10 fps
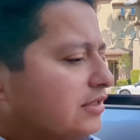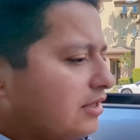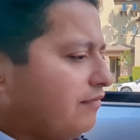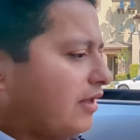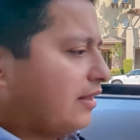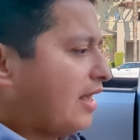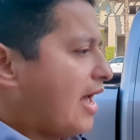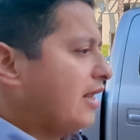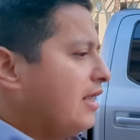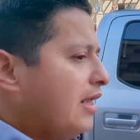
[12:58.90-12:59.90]
and stuff like
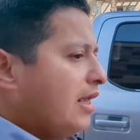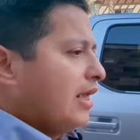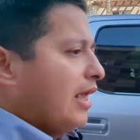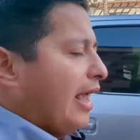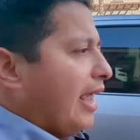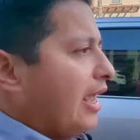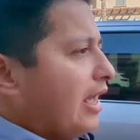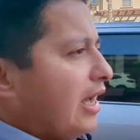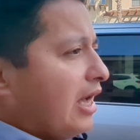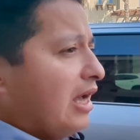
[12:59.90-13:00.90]
that.
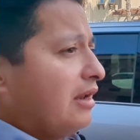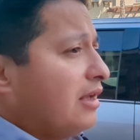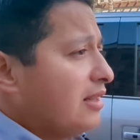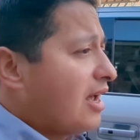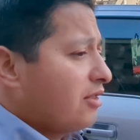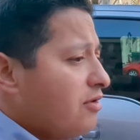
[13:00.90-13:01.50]
And a lot of